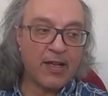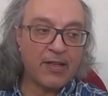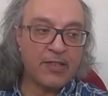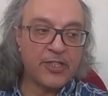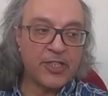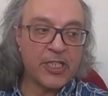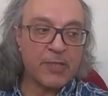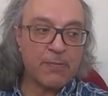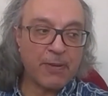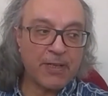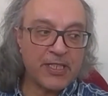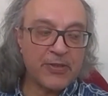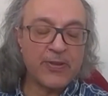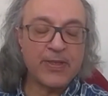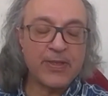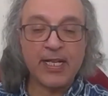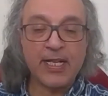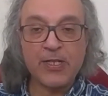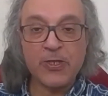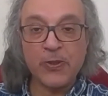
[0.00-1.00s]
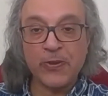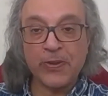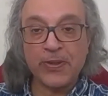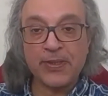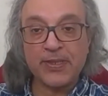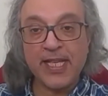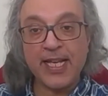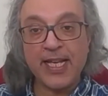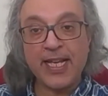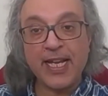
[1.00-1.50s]
just by doing their talks,
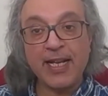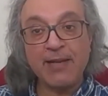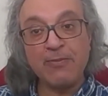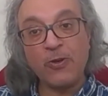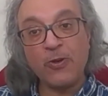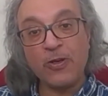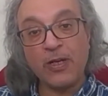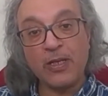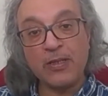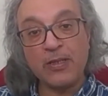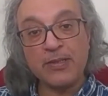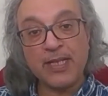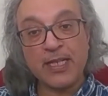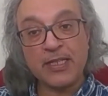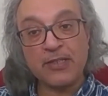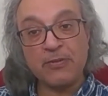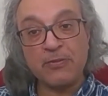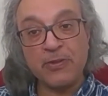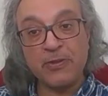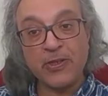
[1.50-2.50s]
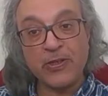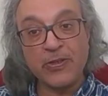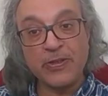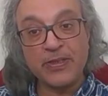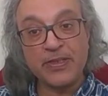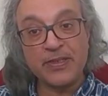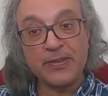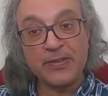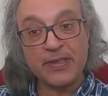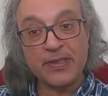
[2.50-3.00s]
they're getting more contacts from
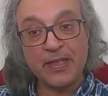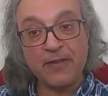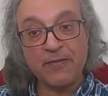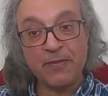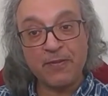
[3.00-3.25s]
recruiters. And